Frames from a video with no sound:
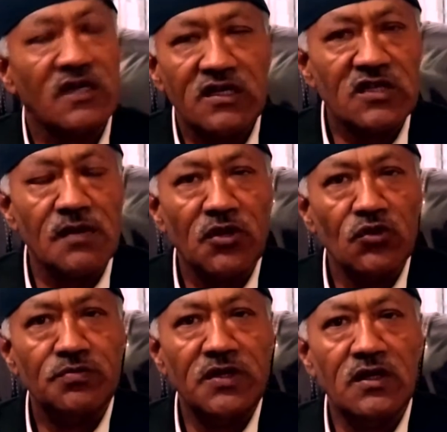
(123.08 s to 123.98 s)
an example
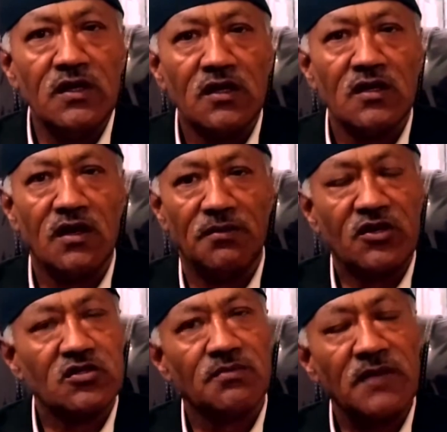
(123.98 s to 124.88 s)
would be,
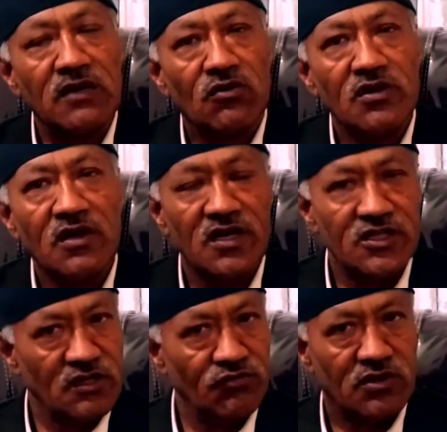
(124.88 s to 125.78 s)
because of my cordial
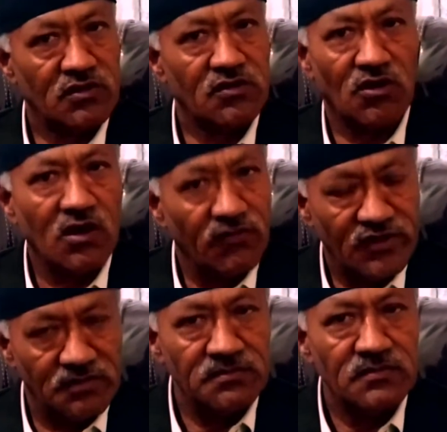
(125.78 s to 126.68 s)
relation with all of
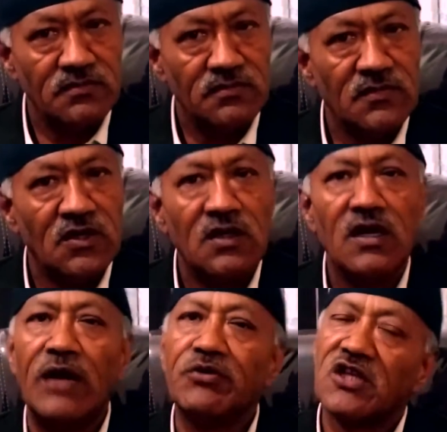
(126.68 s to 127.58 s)
them,
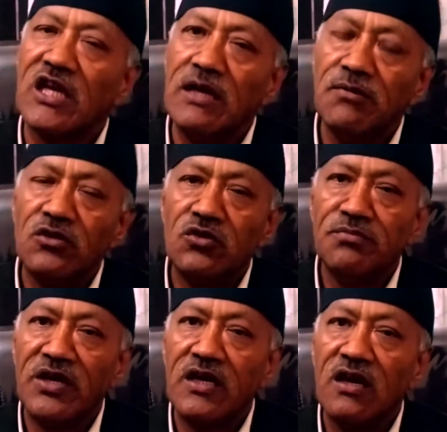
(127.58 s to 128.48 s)
I was able to
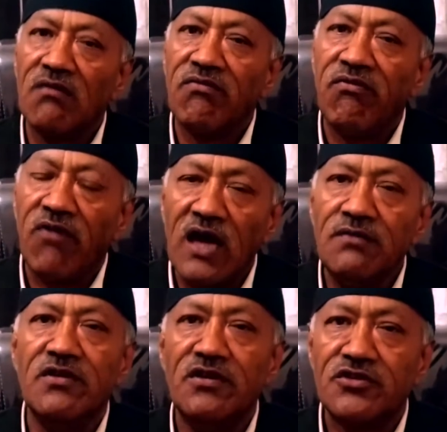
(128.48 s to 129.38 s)
bring in
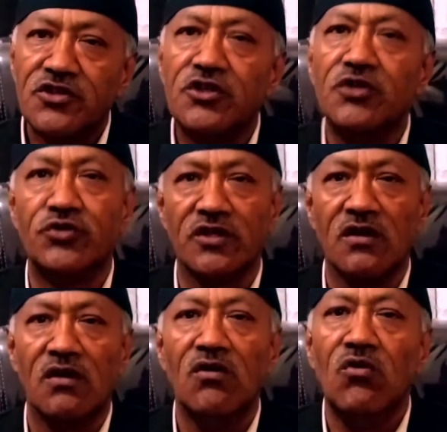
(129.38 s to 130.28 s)
5
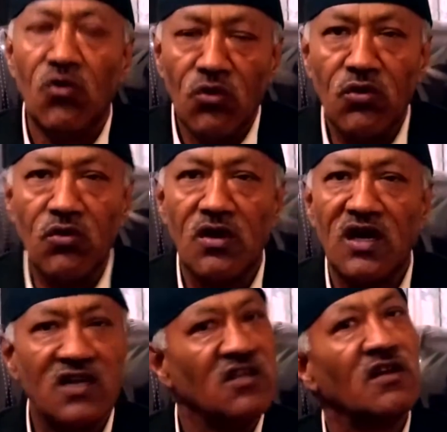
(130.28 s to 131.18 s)
institutions. No
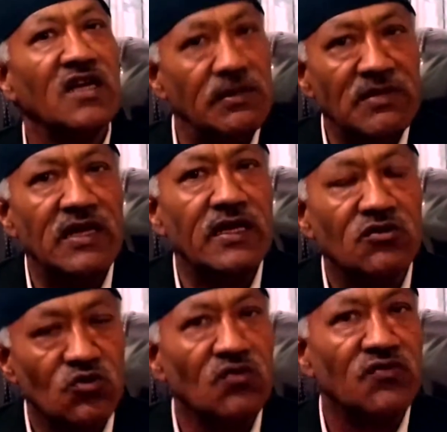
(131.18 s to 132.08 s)
other MLA
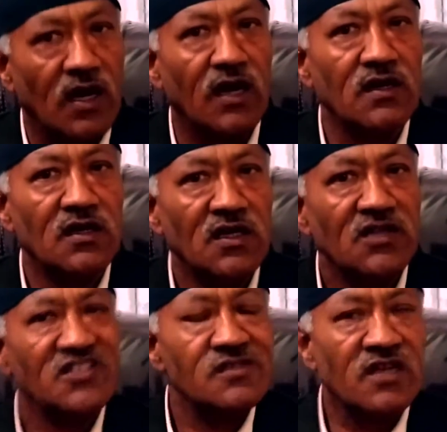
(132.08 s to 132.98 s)
so far
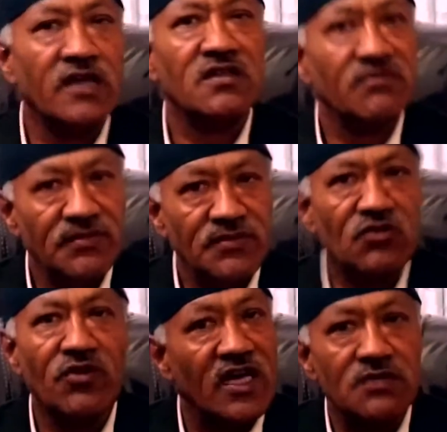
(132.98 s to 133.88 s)
since
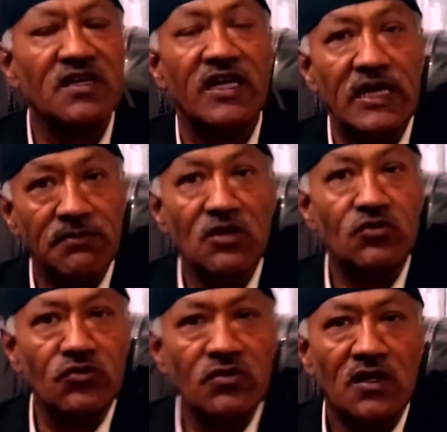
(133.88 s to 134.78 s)
1952 has been able
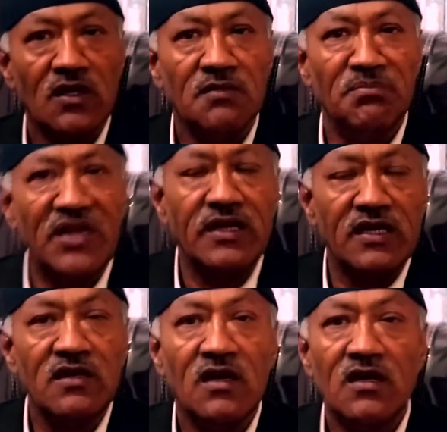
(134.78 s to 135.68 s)
to bring
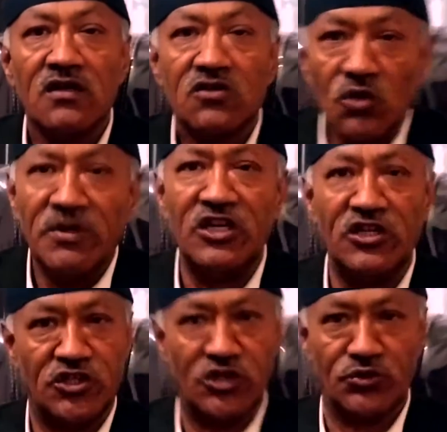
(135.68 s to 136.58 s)
in so many
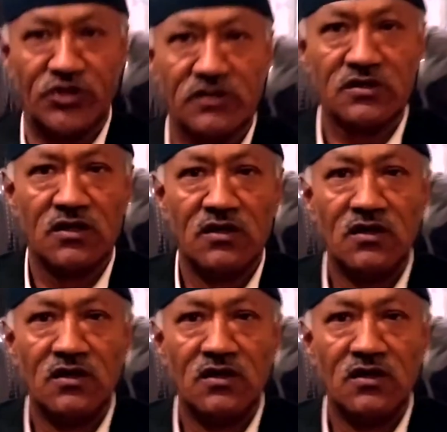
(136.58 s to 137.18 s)
institutions.